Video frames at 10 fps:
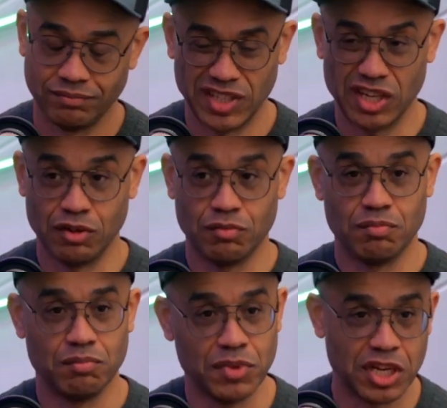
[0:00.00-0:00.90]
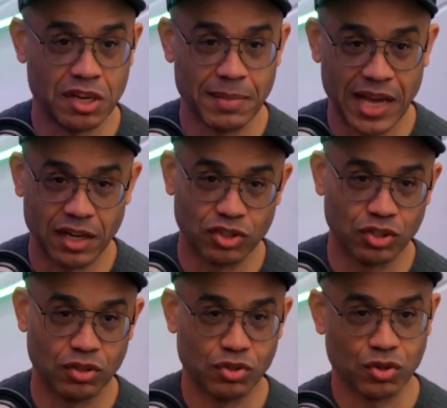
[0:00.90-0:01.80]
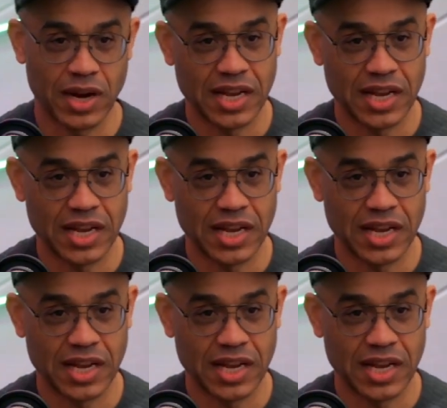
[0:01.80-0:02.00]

you know, media managers or